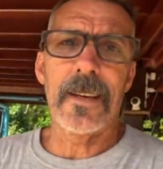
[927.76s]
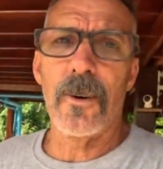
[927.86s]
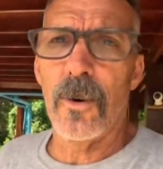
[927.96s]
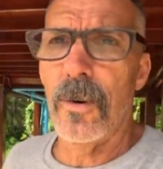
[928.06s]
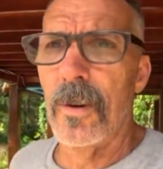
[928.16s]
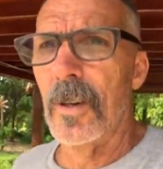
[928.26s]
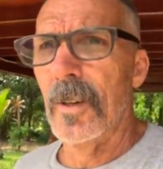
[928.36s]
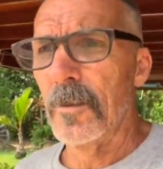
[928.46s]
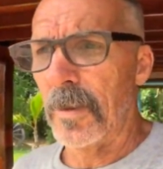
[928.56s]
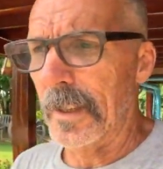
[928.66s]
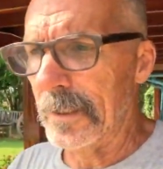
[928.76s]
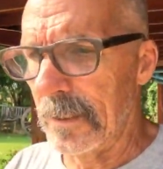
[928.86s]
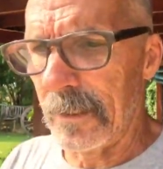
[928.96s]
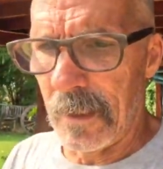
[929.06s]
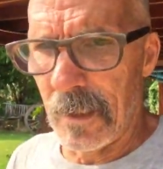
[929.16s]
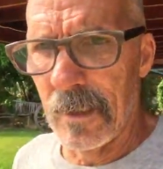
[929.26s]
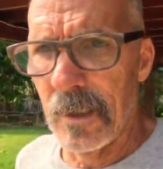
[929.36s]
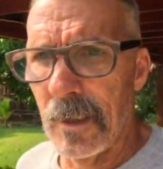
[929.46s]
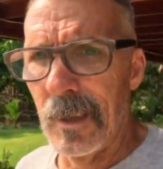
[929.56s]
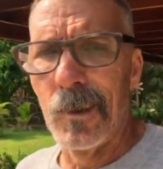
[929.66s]
that whole place in there.
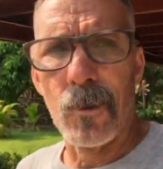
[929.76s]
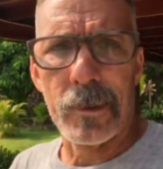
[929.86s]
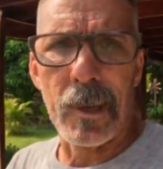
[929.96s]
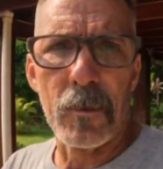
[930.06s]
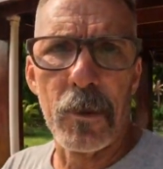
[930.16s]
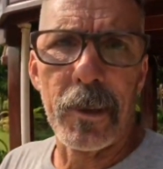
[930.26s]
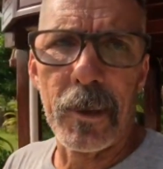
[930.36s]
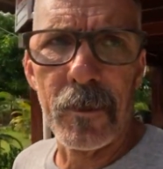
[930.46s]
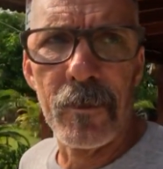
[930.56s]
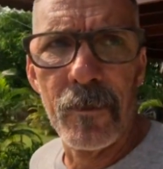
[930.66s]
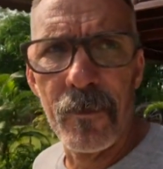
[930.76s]
Worked out pretty good.